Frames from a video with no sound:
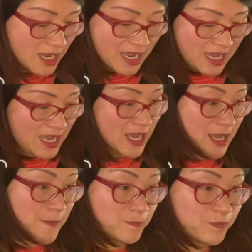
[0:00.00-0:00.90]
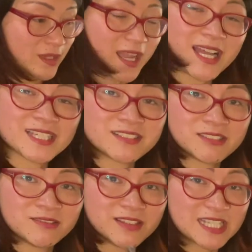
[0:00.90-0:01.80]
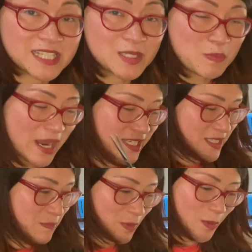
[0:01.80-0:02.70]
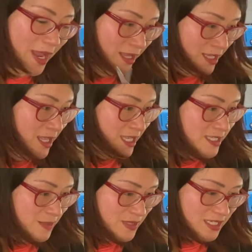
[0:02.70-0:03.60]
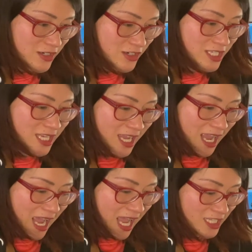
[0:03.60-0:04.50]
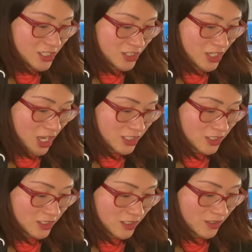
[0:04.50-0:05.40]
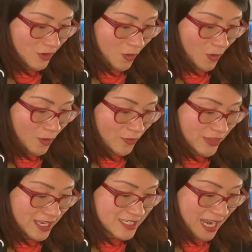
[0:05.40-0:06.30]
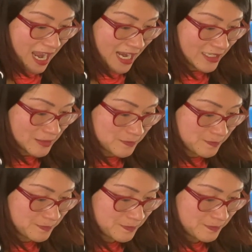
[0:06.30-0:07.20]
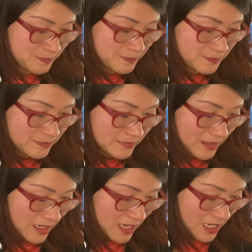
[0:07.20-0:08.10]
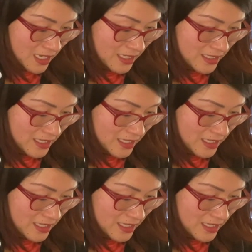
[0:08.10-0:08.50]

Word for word: Um, and this is my simple way. Some scissors and just cut on the diagonal. And